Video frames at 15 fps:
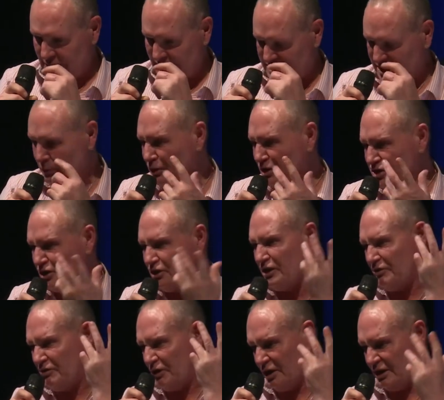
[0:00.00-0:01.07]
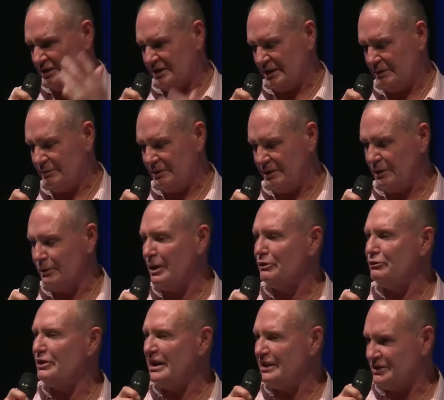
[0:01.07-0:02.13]
I said, what's your other fucking team? He
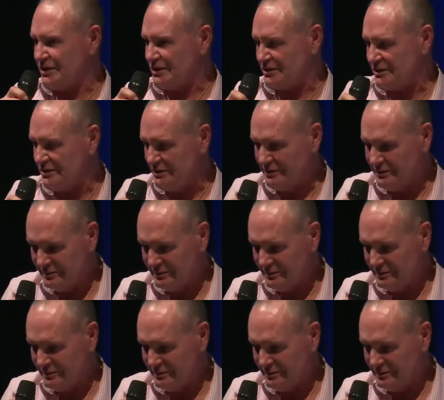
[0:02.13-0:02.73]
went, Rangers.